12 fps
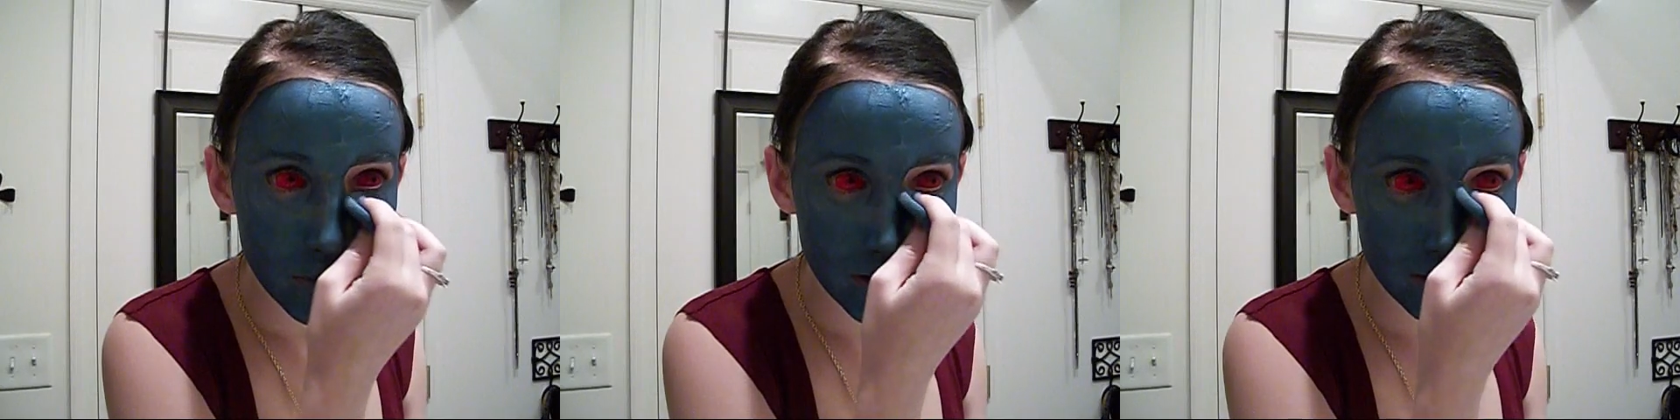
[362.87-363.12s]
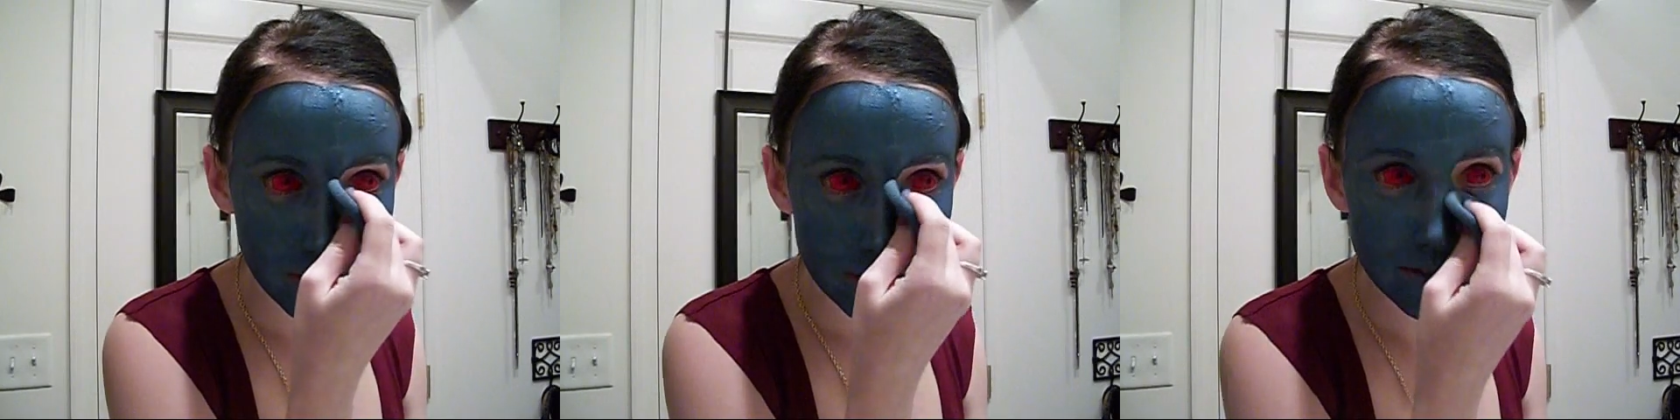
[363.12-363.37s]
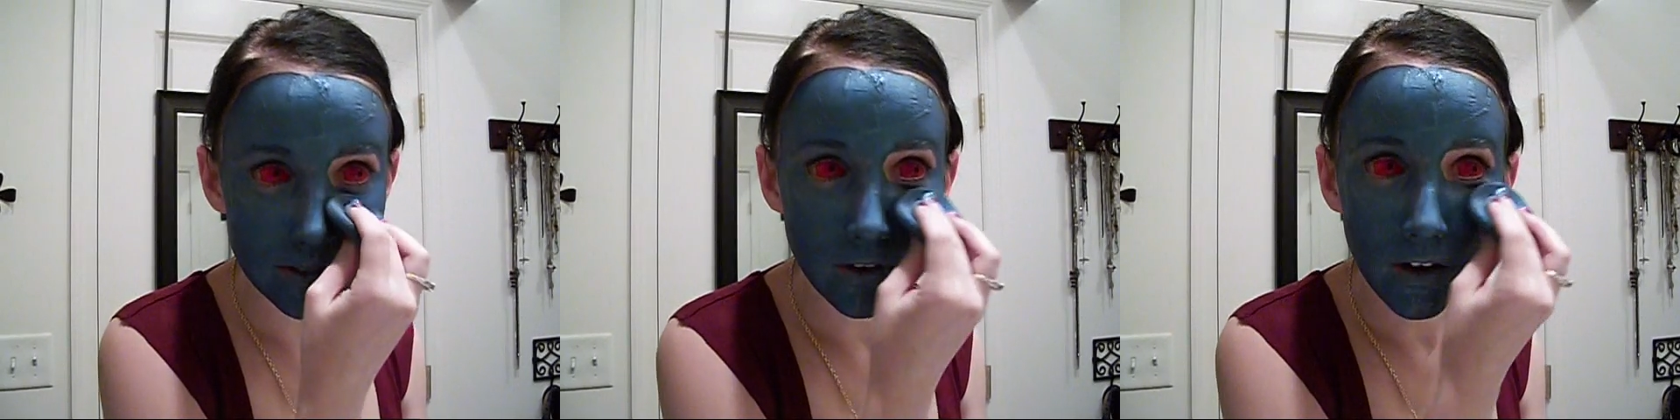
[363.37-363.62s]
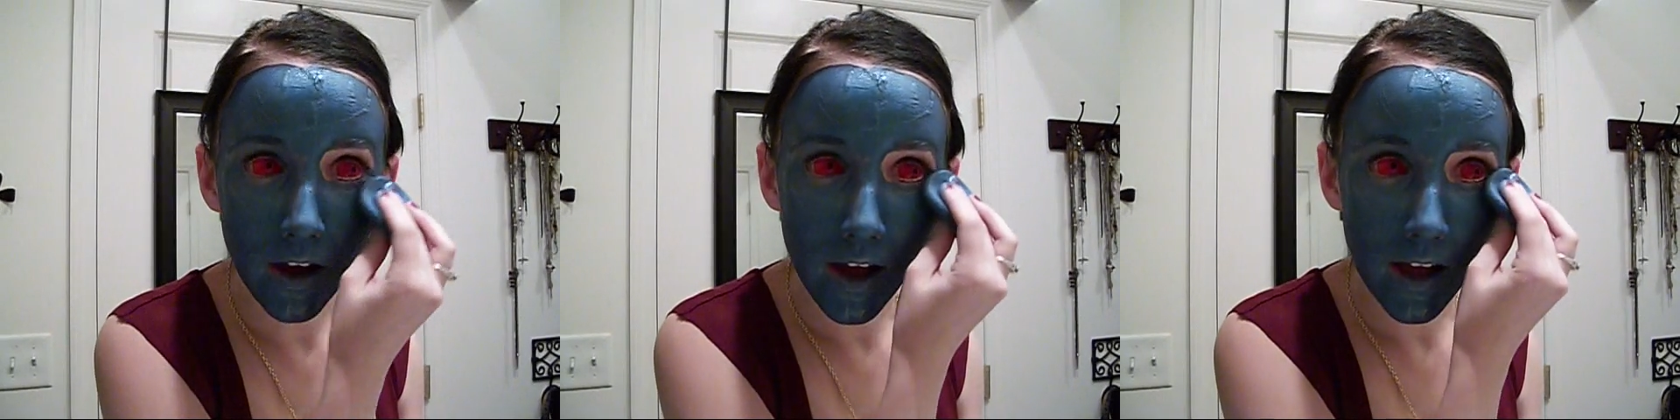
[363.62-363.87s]
putting things in
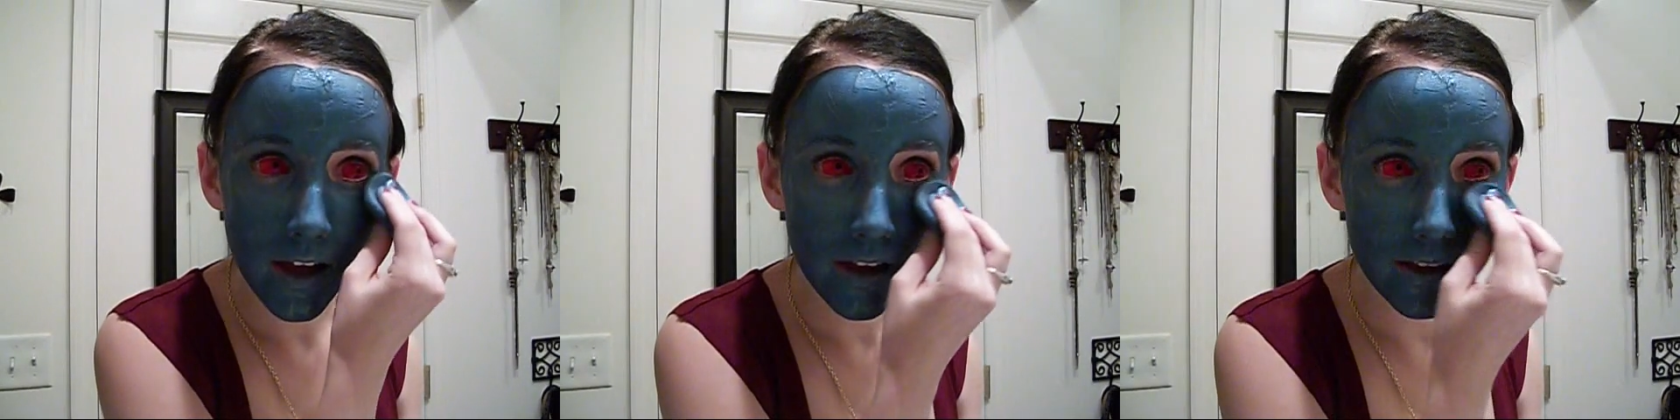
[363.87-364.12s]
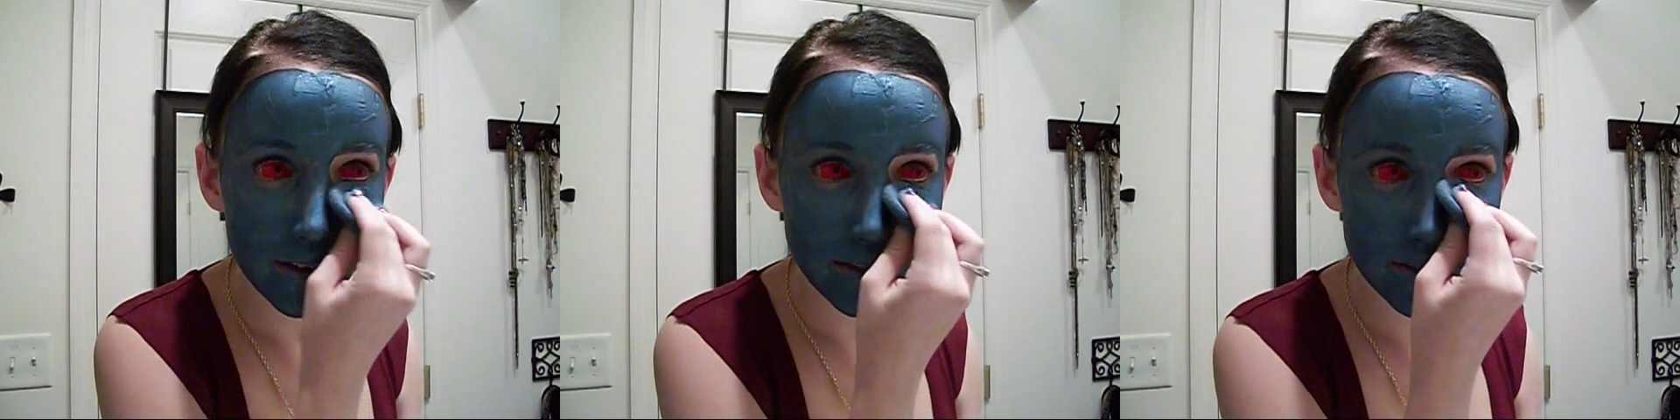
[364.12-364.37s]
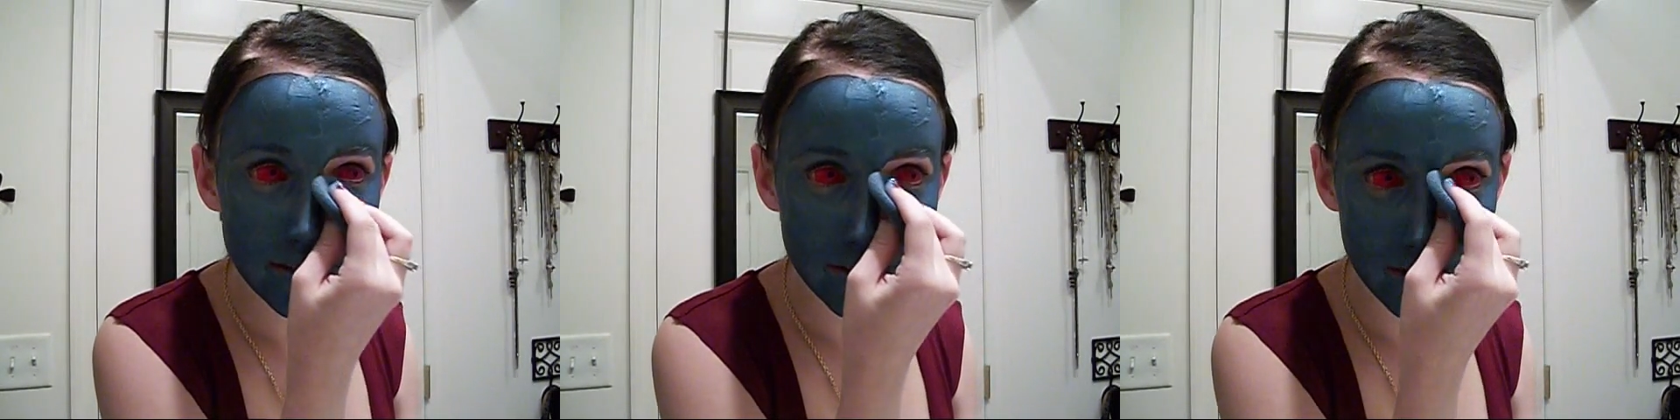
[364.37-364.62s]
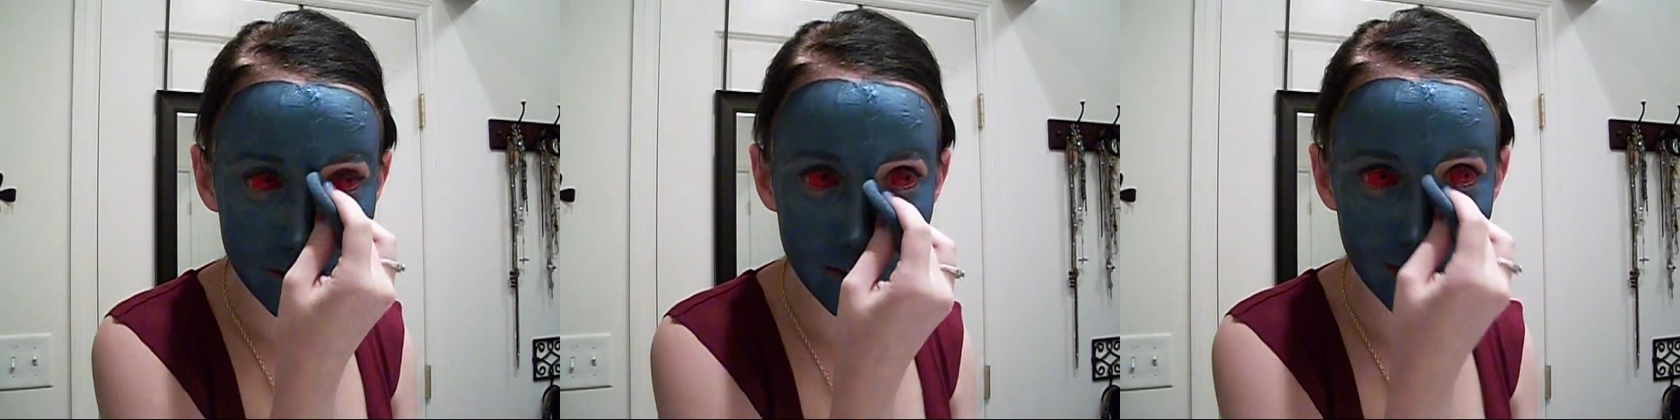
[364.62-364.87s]
your eyes,
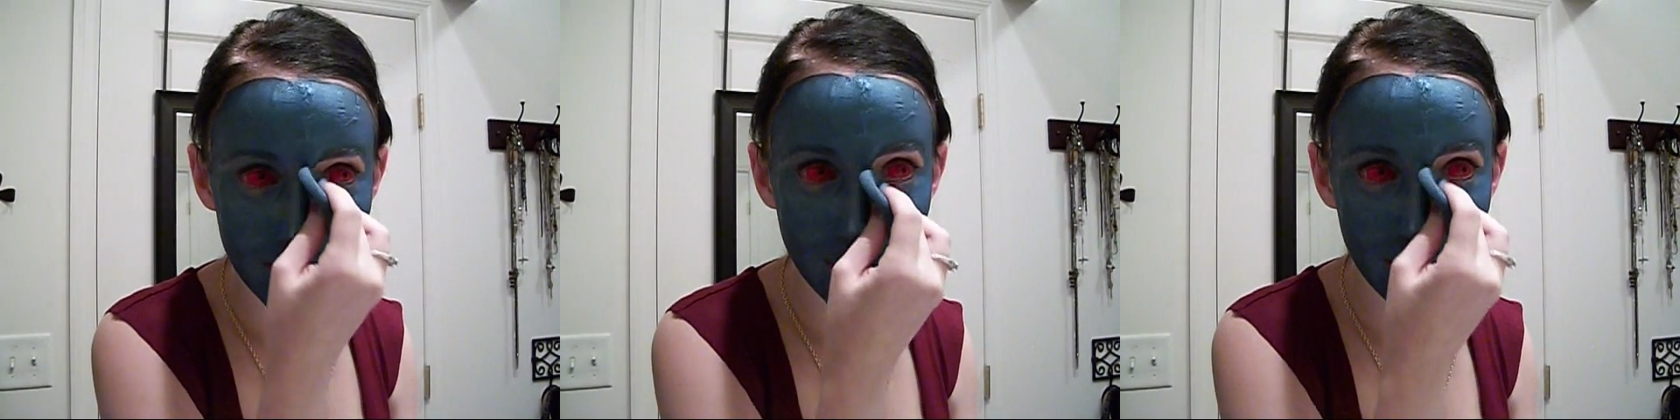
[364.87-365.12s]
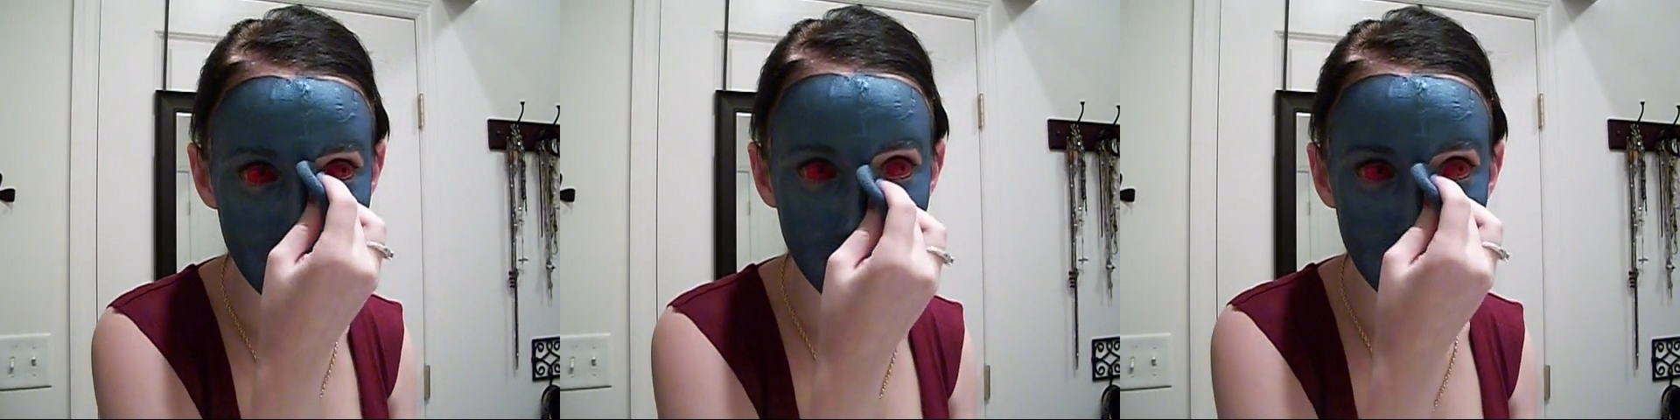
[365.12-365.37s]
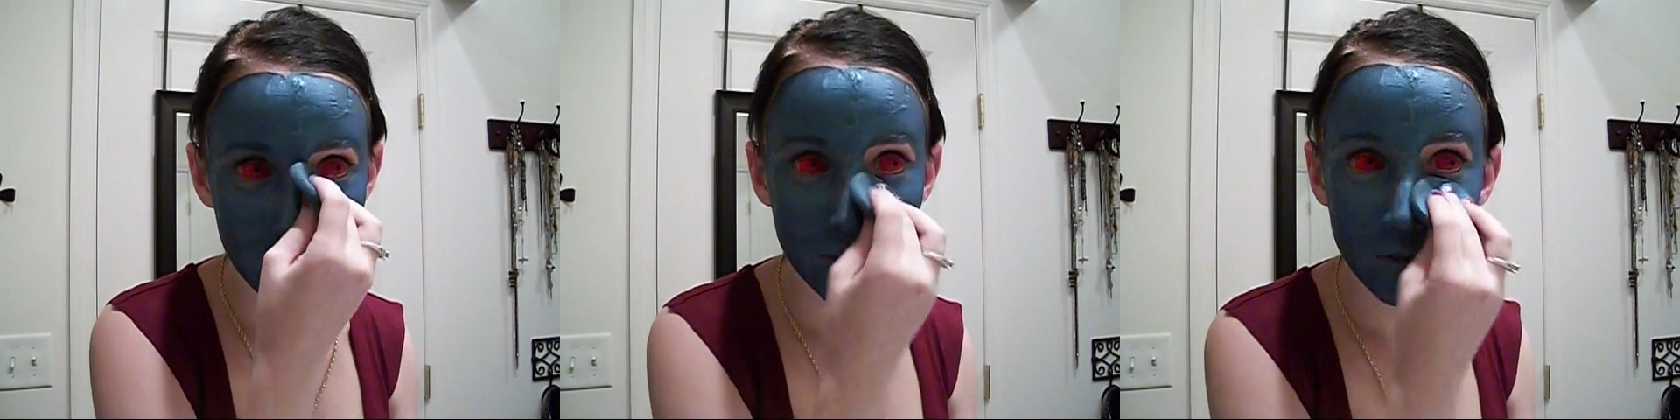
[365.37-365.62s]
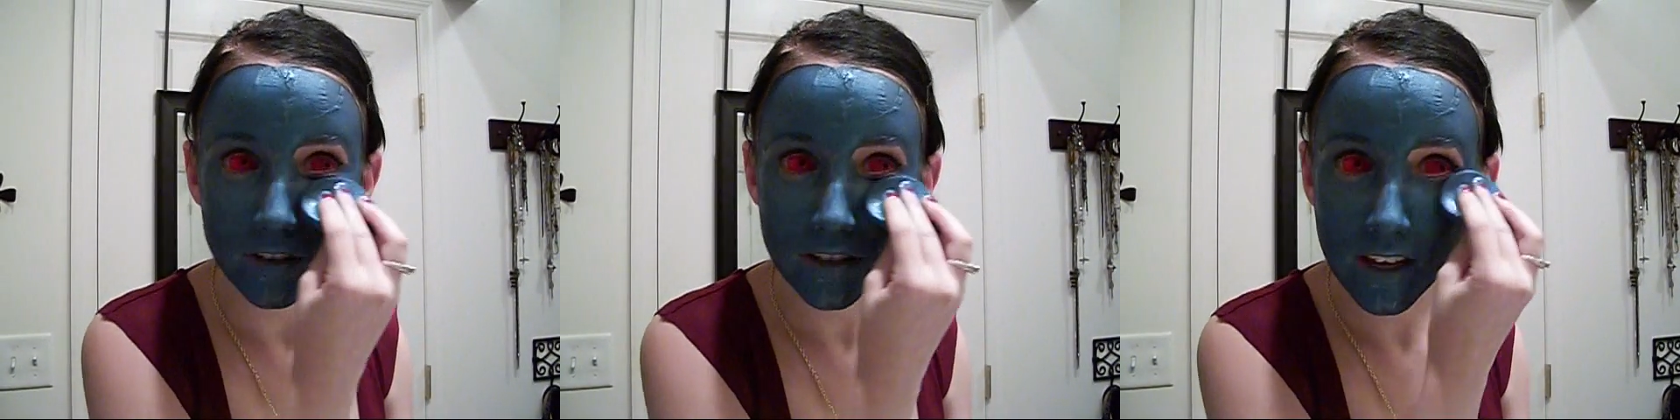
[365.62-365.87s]

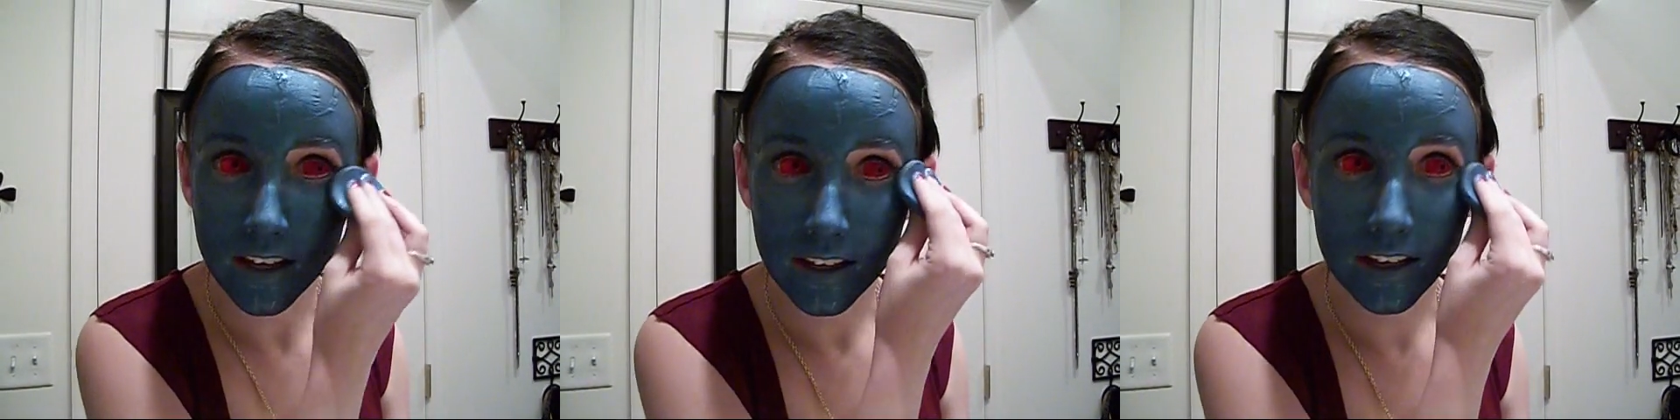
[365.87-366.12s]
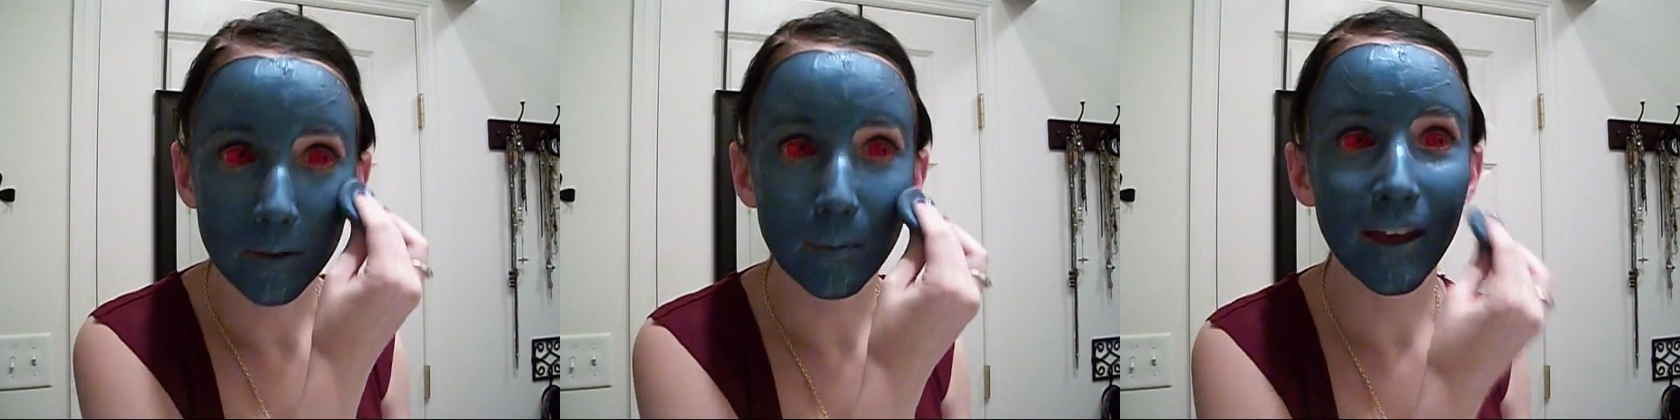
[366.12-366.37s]
risking getting